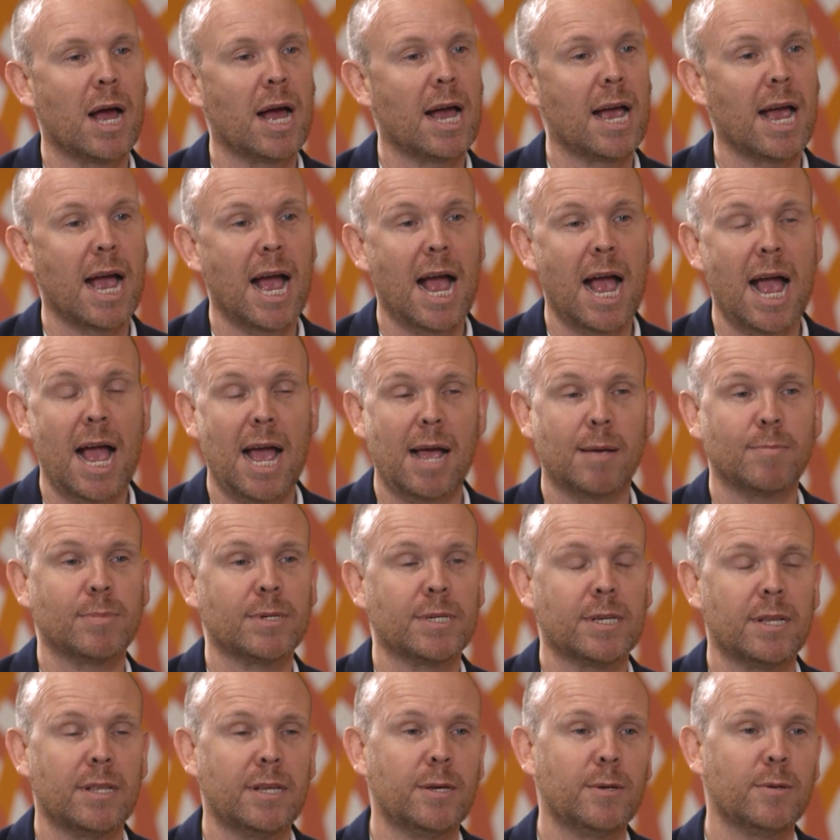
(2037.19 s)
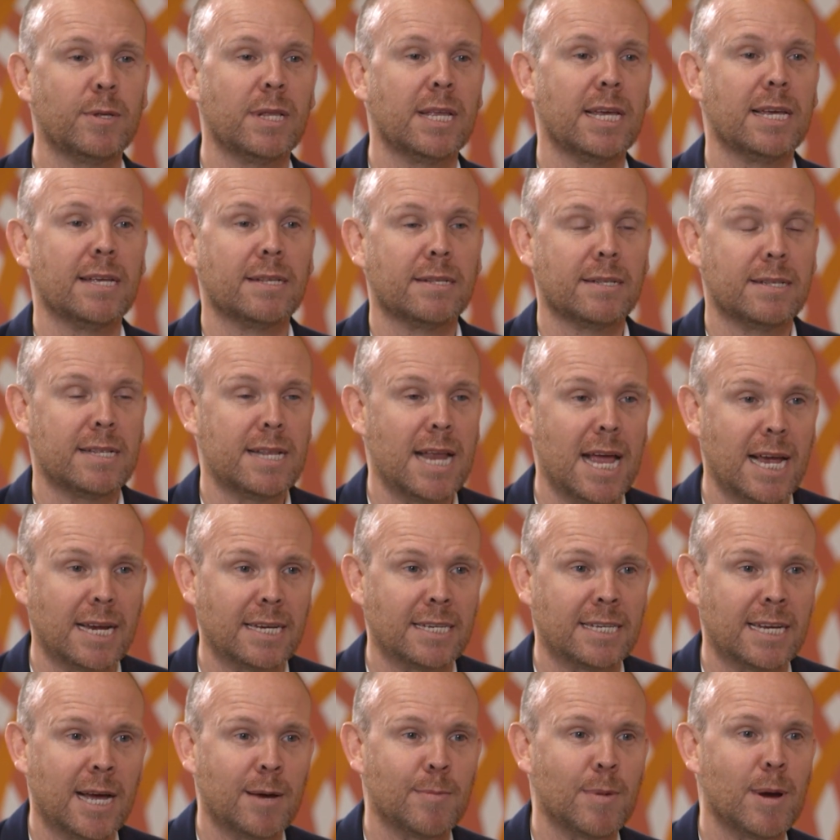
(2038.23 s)
I absolutely, next
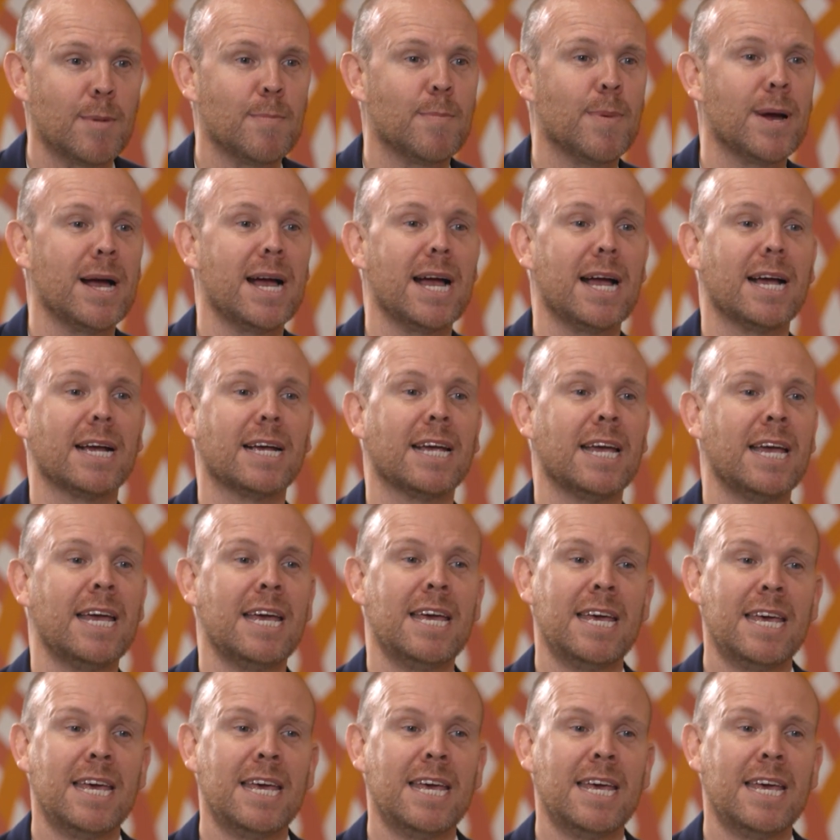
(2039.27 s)
time I'm back,